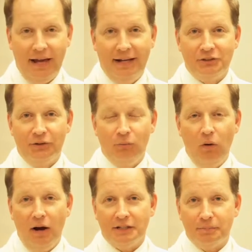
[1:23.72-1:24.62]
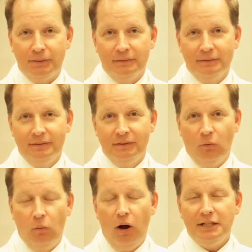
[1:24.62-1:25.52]
Enter the WASP.
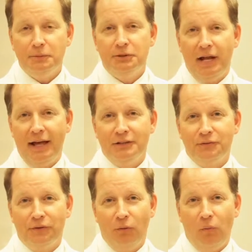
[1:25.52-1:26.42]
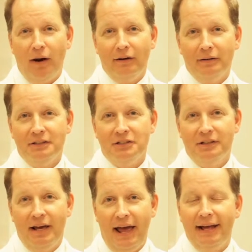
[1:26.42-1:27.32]
The WASP stands for the Wireless
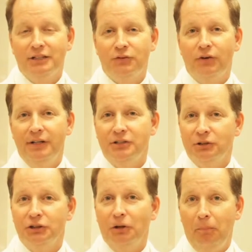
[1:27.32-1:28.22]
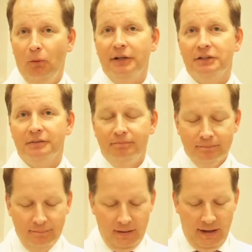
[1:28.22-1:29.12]
Hands-Free Surgical Pointer.
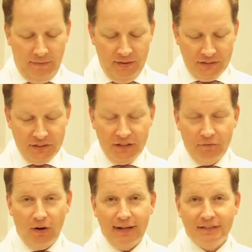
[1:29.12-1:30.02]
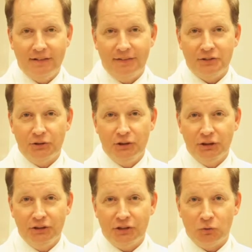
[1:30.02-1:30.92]
And this is a device that the
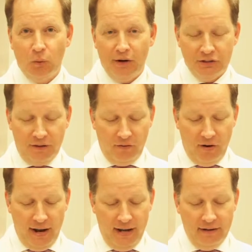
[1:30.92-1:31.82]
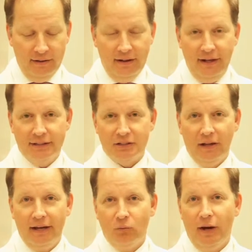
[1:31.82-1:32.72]
surgeon just wears on their head. It's
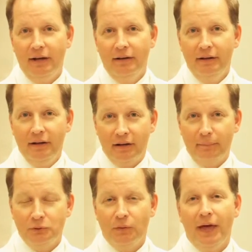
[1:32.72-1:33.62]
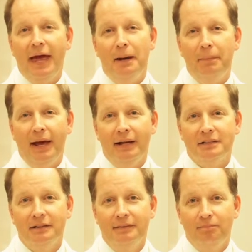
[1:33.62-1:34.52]
lightweight, it comes with a
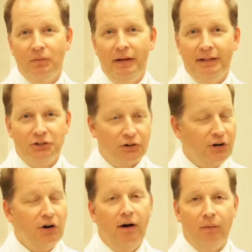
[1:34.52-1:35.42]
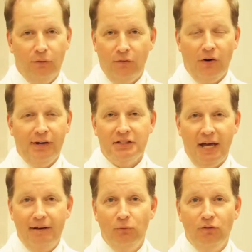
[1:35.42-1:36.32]
headband. They can turn it on with various
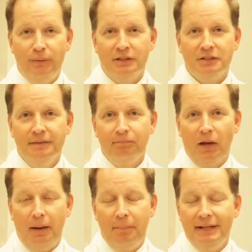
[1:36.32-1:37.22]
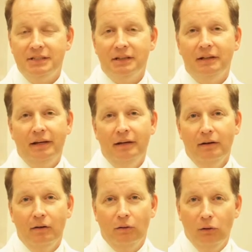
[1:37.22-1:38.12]
head movements and basically
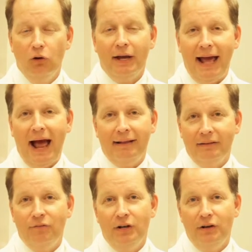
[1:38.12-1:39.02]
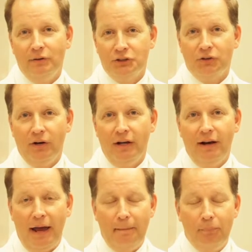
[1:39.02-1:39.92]
look at the video
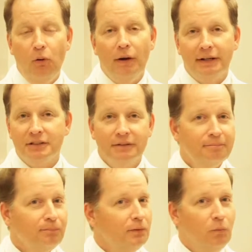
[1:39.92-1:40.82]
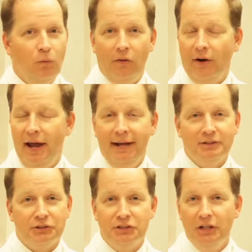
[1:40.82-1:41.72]
screen and point while their
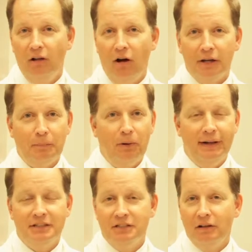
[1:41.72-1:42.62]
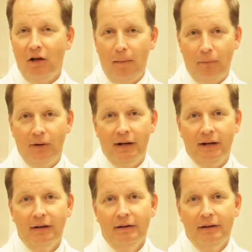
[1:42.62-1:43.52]
hands are still occupied, still
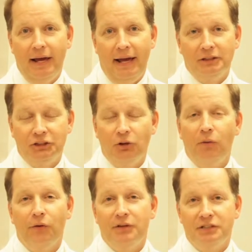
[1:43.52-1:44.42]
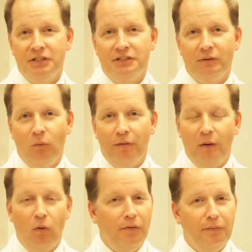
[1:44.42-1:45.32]
operating, and show their assistant what
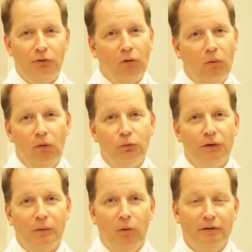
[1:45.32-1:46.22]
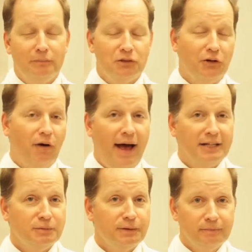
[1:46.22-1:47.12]
they want them to hold, what they want them to
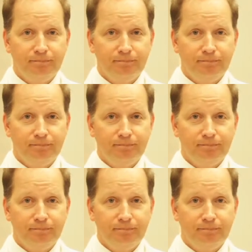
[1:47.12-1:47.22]
grasp,